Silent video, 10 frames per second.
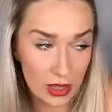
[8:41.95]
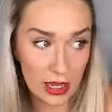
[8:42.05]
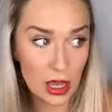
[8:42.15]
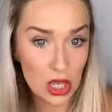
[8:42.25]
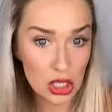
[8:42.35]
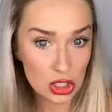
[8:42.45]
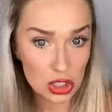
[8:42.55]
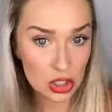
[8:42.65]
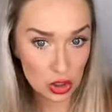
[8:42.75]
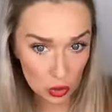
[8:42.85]
Like
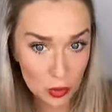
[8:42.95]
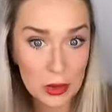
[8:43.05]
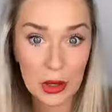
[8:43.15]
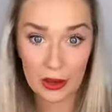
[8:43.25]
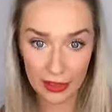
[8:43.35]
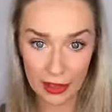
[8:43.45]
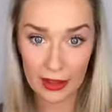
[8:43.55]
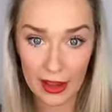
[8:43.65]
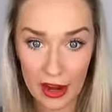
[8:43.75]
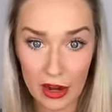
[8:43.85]
super
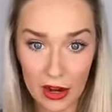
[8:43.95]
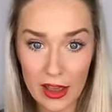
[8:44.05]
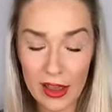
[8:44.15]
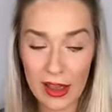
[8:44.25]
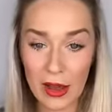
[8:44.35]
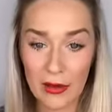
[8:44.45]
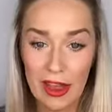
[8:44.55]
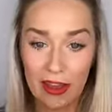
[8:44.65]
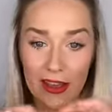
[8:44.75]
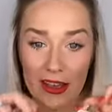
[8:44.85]
thin hair.
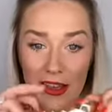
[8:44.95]
Okay,